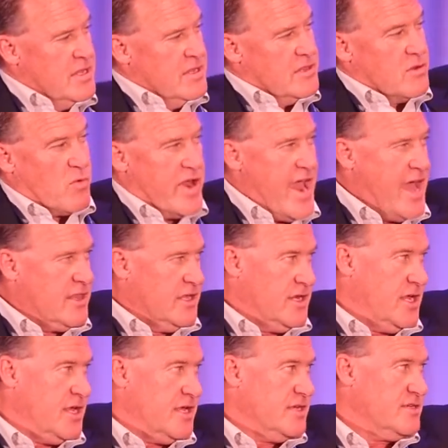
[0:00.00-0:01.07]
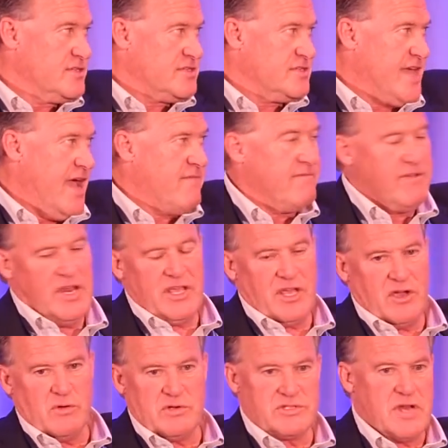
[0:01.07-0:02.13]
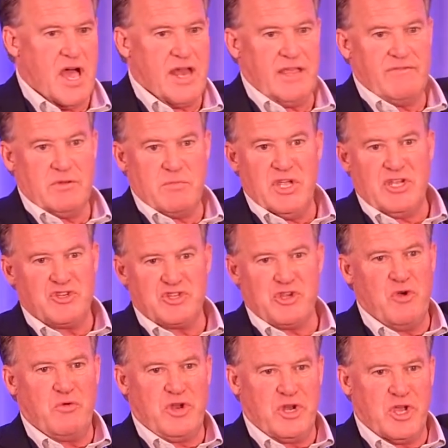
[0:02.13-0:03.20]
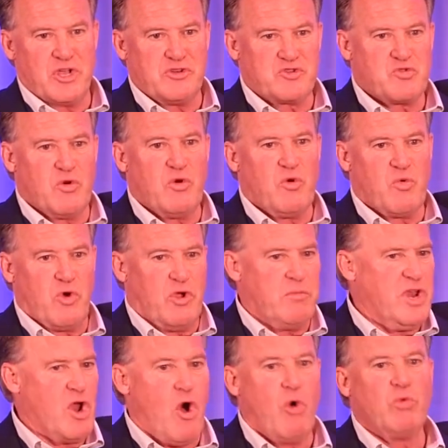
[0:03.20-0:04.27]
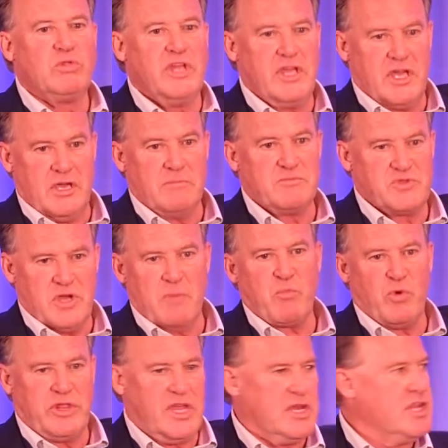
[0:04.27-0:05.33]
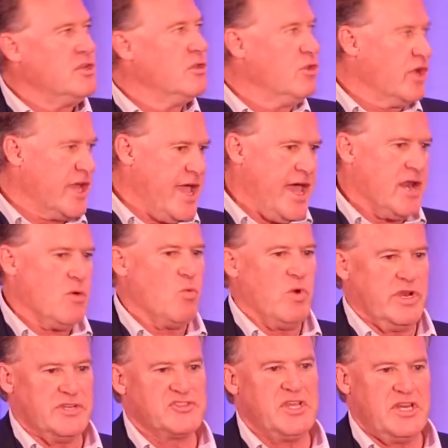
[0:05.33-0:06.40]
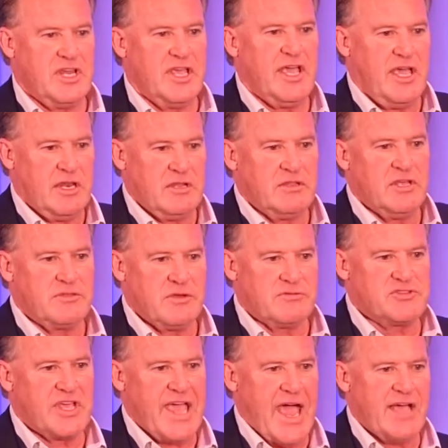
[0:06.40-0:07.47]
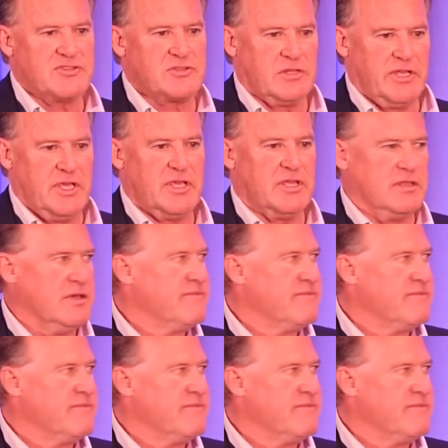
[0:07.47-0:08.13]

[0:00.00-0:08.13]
The reality is that video is not even being shown in a control room. It only comes up when they need to look at it when it's indicated that there's a gas leak in the